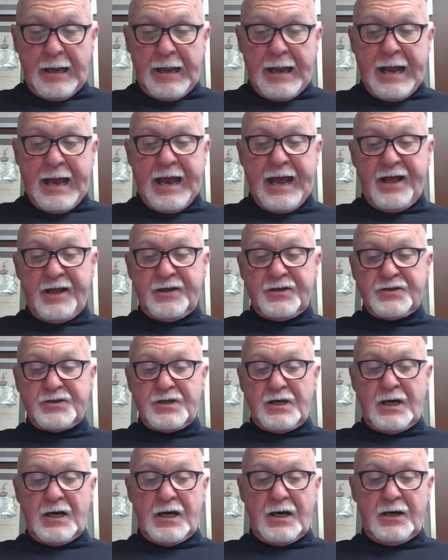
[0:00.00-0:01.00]

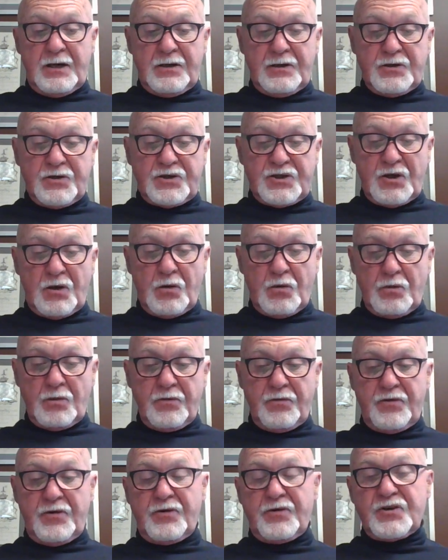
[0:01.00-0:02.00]
And so
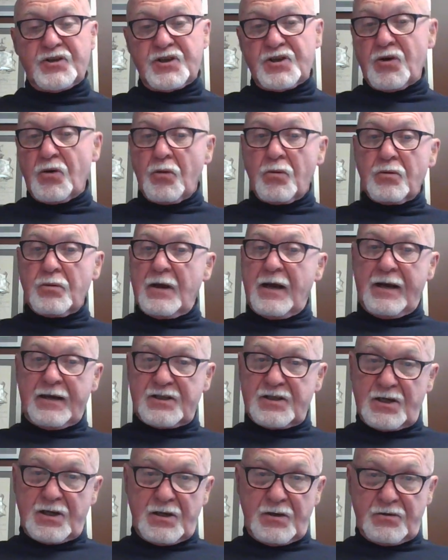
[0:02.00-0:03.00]
there is no
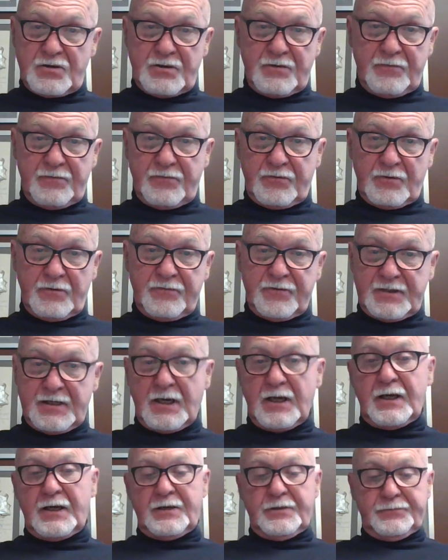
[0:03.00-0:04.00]
execution for
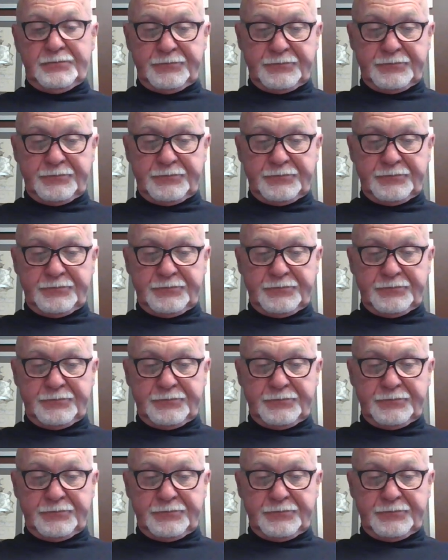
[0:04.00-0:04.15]
Fideli.